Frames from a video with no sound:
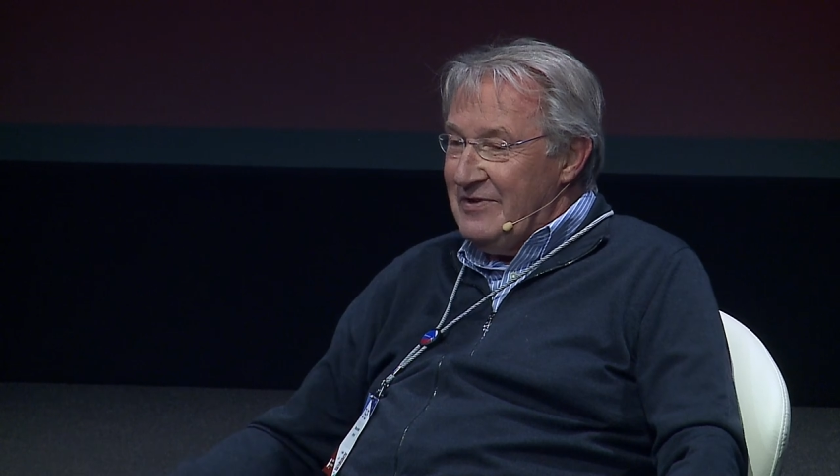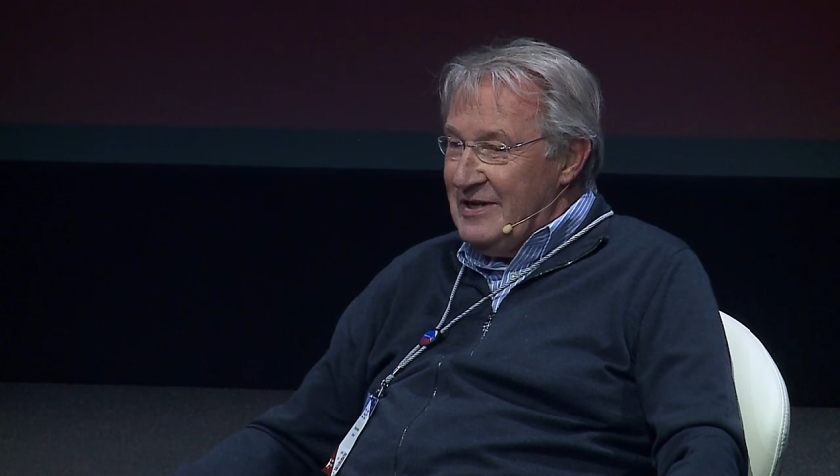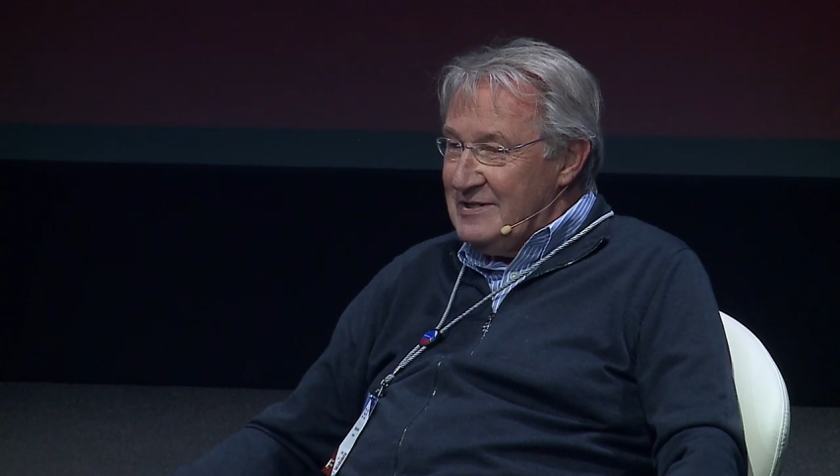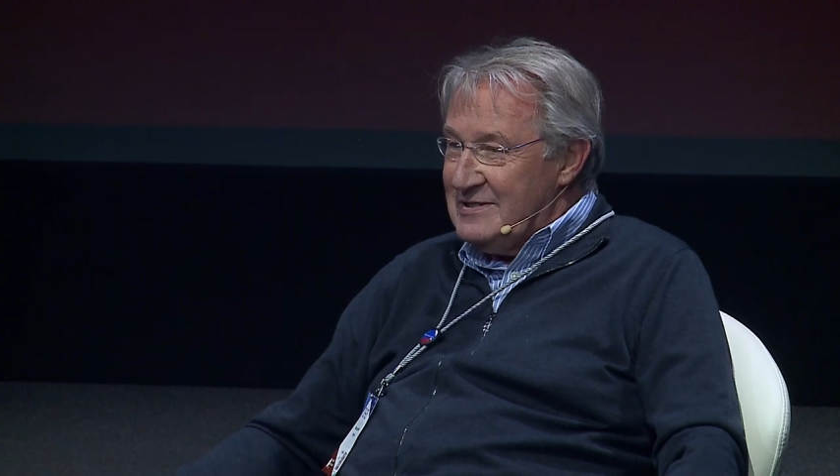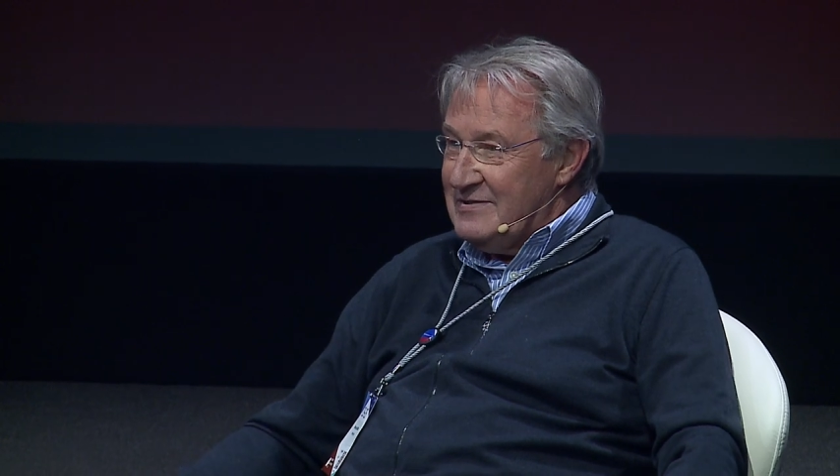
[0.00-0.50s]

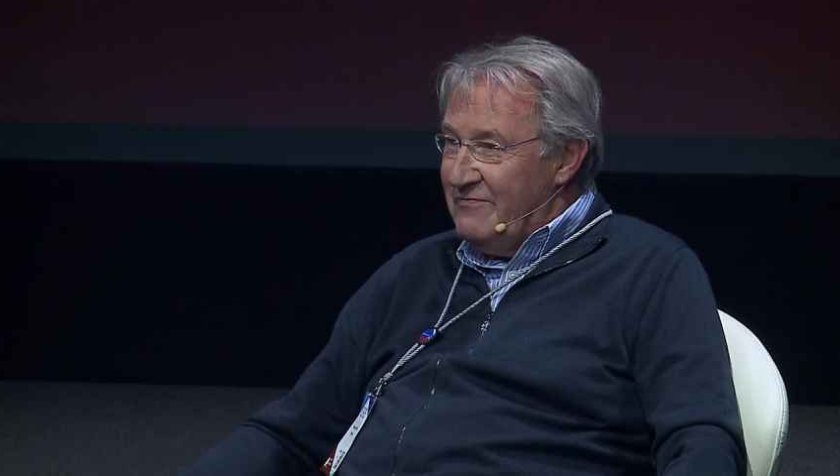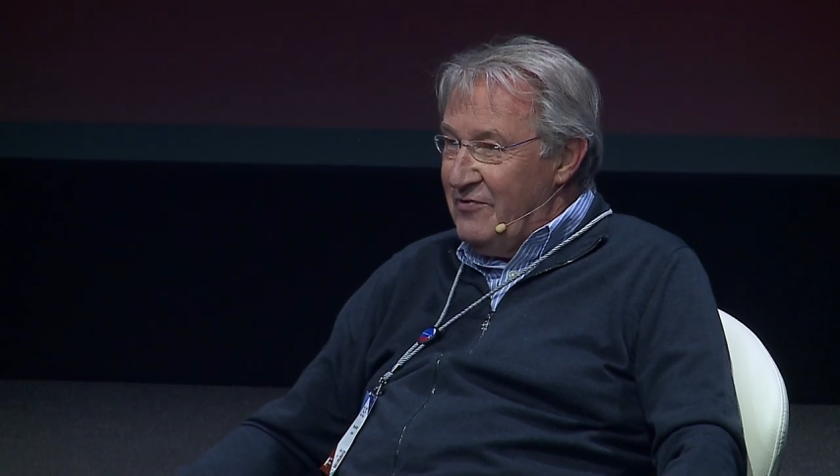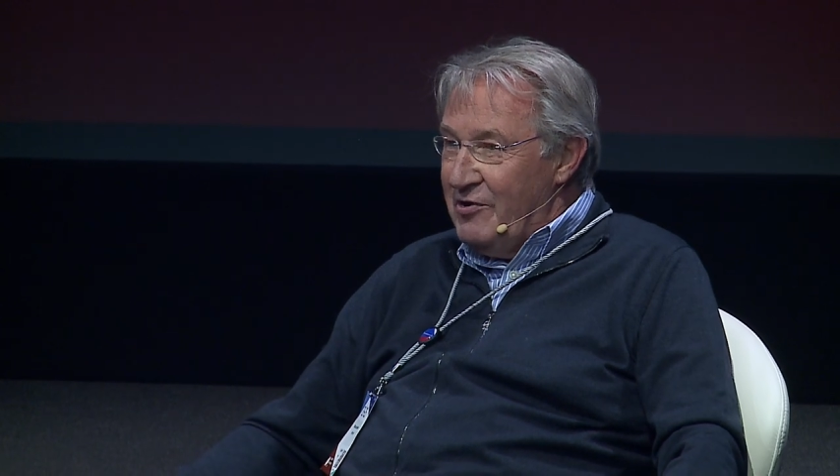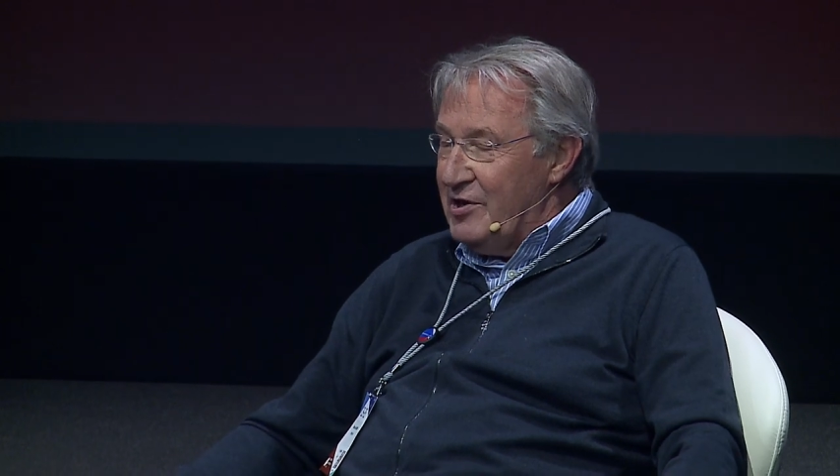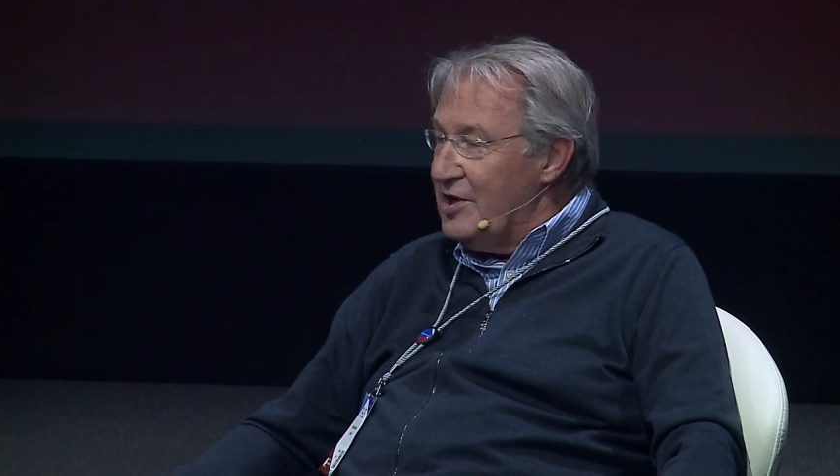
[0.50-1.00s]
it's
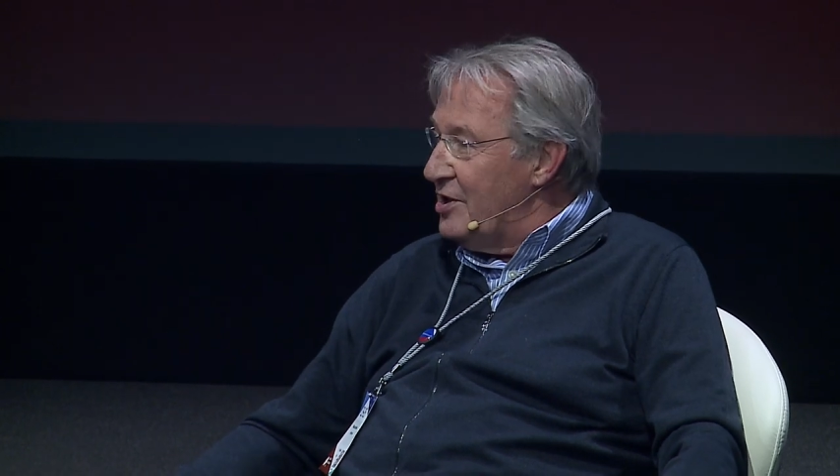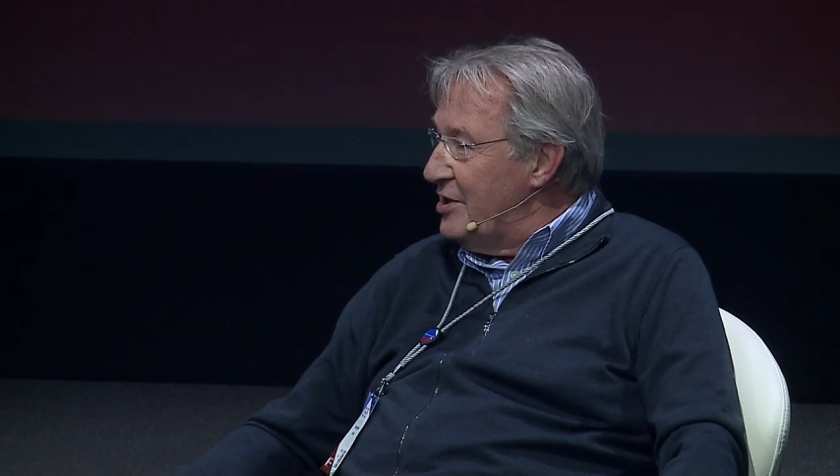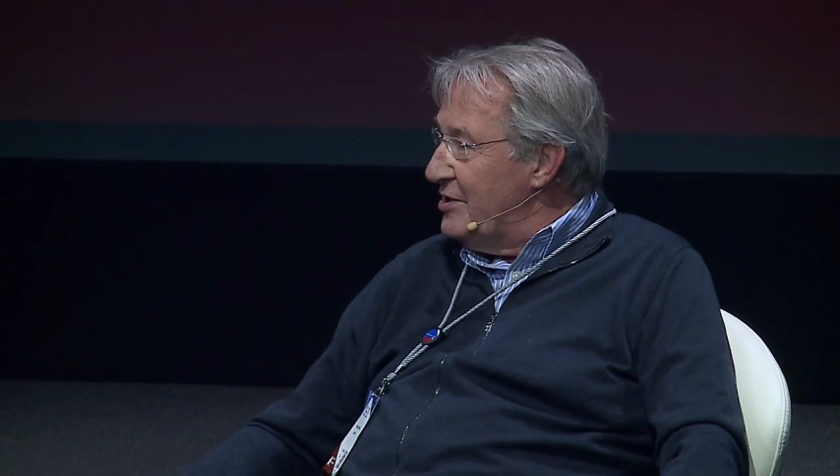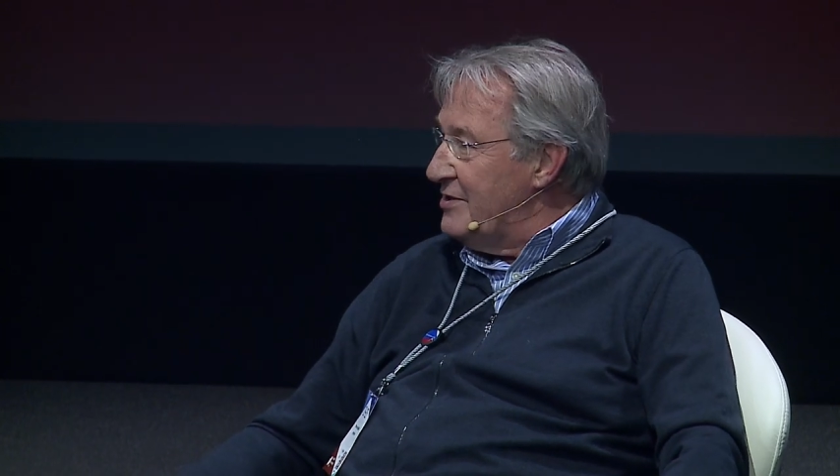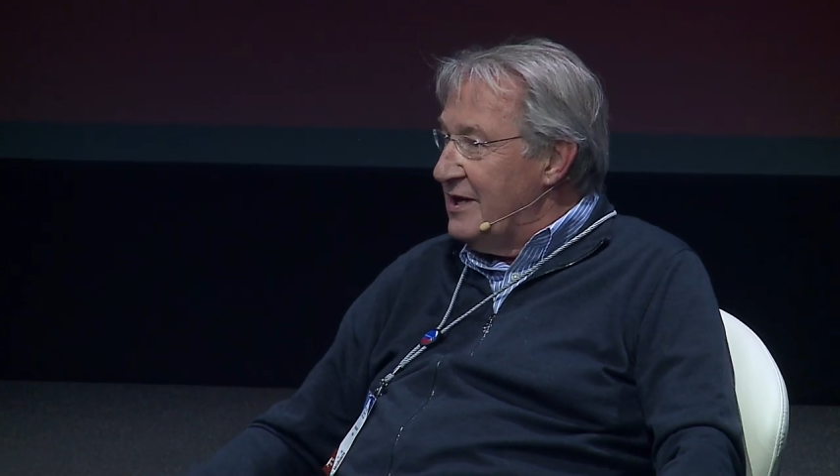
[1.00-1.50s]
very
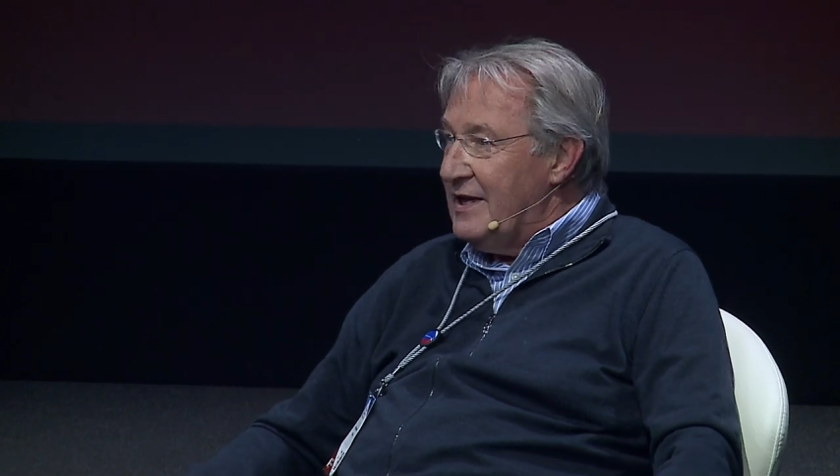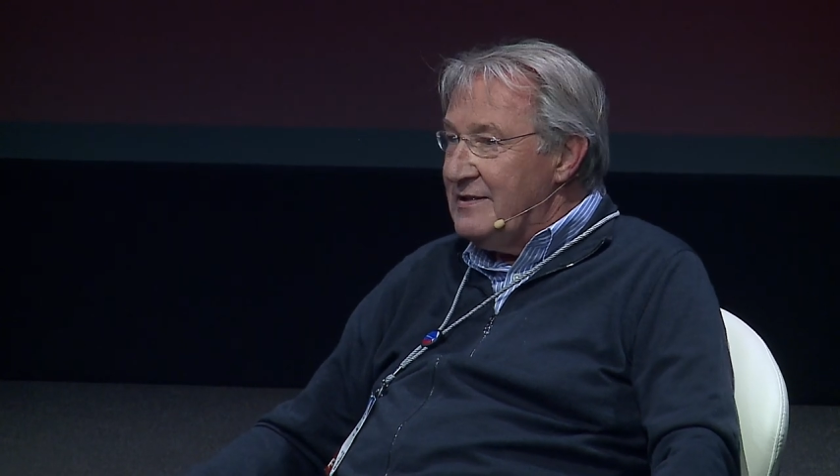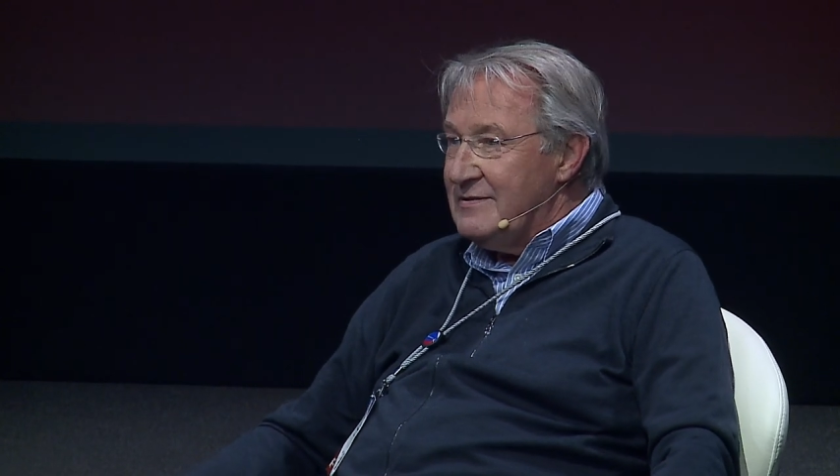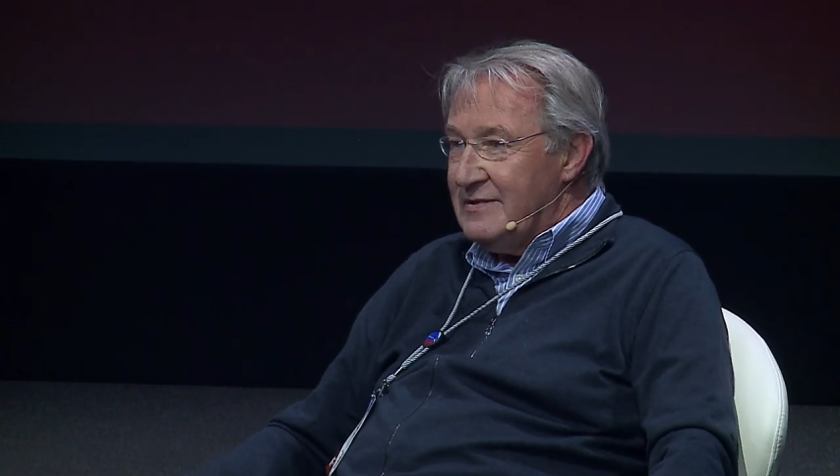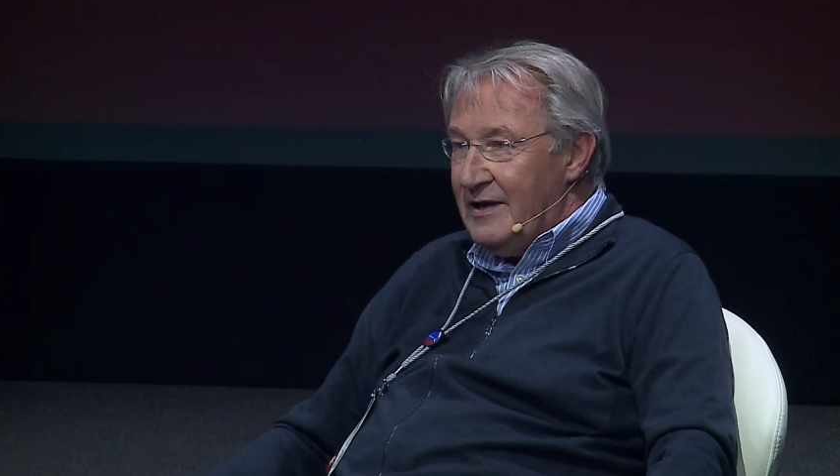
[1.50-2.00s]
clear
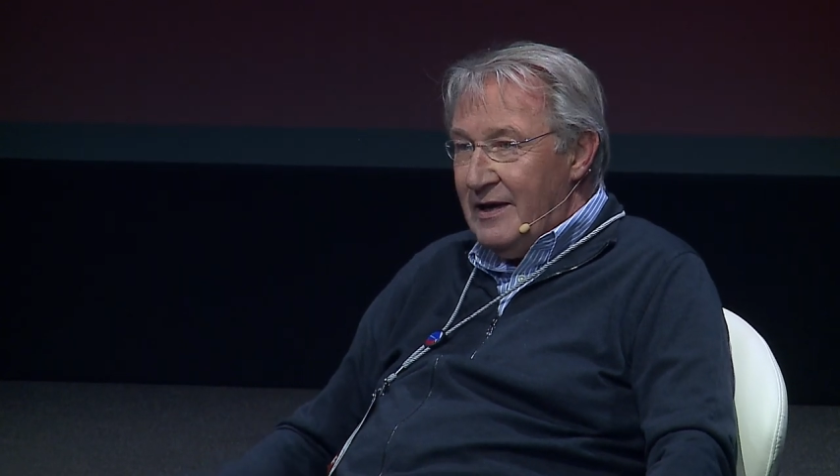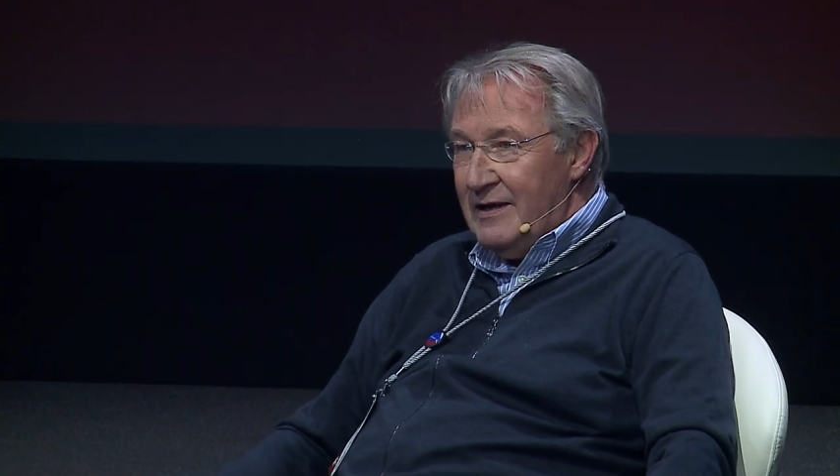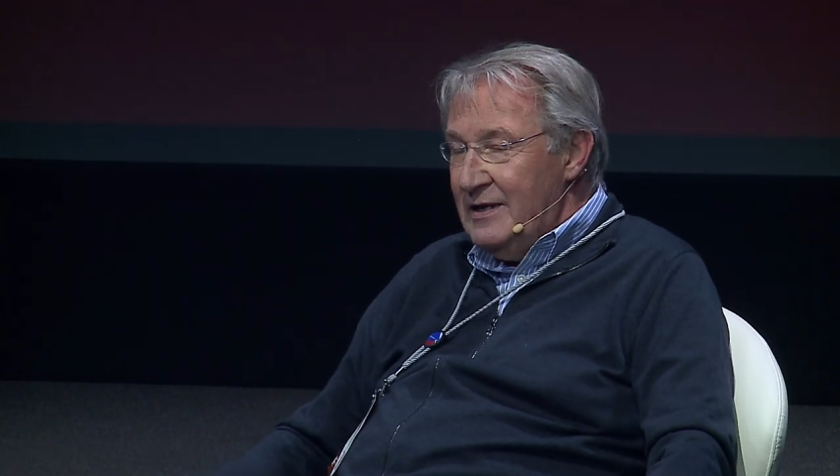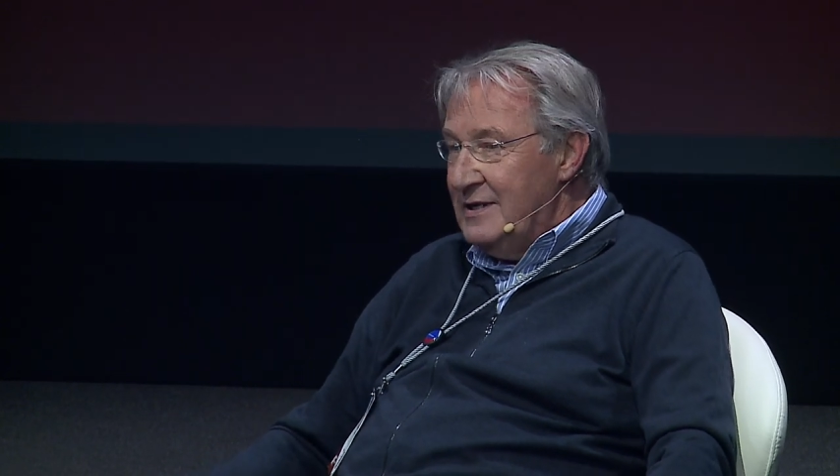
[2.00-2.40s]
that